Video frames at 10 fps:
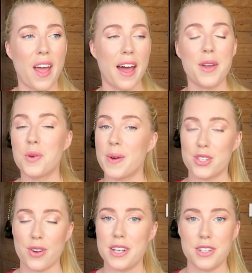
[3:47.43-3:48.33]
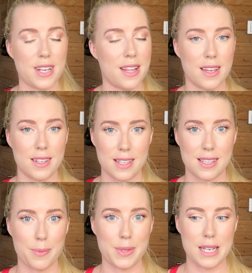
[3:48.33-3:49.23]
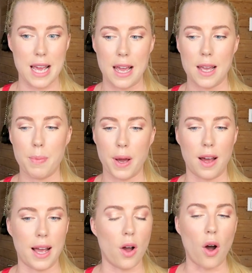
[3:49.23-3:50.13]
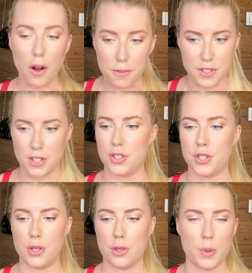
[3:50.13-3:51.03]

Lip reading: I always try and do 10,000 steps a day, but I often do